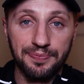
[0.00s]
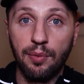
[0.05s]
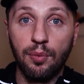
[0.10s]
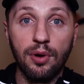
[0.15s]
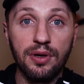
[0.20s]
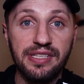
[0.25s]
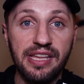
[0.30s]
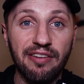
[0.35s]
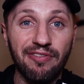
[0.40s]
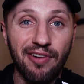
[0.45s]
And
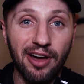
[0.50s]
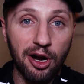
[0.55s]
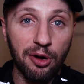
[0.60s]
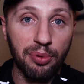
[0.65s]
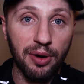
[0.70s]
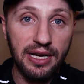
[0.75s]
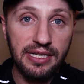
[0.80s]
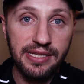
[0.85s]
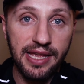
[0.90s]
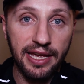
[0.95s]
what was that final
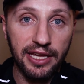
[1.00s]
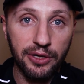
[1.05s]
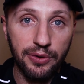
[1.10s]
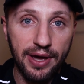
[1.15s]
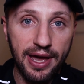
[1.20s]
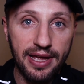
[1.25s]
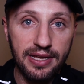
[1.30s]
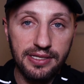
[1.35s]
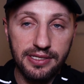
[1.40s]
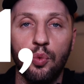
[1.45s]
price tag, you
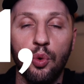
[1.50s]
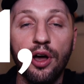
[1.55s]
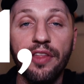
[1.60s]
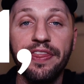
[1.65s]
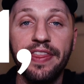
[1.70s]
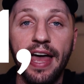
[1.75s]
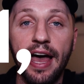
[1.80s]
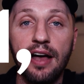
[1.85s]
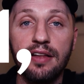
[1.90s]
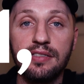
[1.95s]
asked?
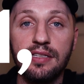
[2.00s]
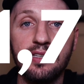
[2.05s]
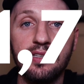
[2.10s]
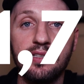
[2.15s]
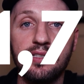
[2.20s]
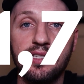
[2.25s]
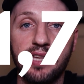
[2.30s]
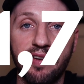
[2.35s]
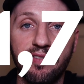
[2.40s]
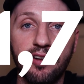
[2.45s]

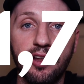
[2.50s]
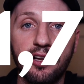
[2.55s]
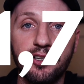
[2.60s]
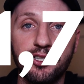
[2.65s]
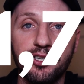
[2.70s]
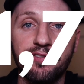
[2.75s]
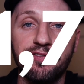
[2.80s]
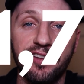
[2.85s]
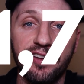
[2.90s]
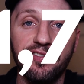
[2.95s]

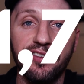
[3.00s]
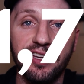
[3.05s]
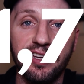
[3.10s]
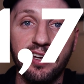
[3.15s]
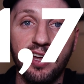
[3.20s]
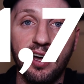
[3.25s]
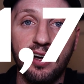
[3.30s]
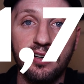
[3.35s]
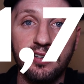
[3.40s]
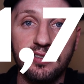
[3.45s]

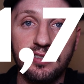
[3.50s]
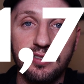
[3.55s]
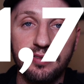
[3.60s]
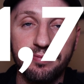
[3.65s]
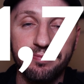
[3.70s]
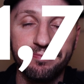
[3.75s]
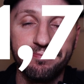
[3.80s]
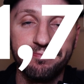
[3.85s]
$1,715.